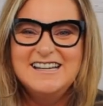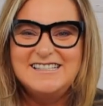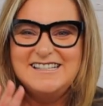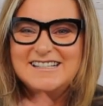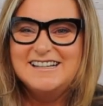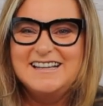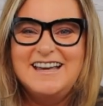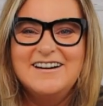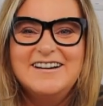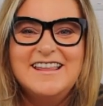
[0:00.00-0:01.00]
she's going
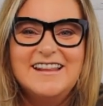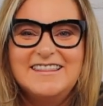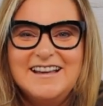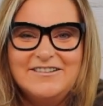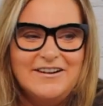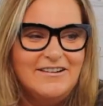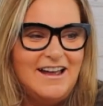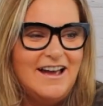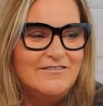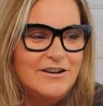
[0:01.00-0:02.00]
to carry that thing
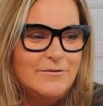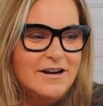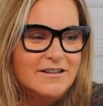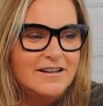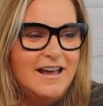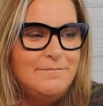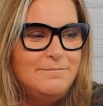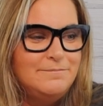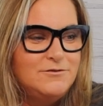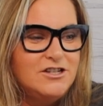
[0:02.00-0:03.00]
around everywhere.
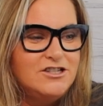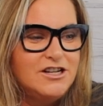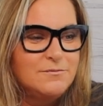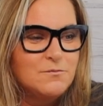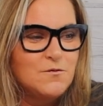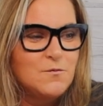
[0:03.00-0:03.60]
Hey, Gigi.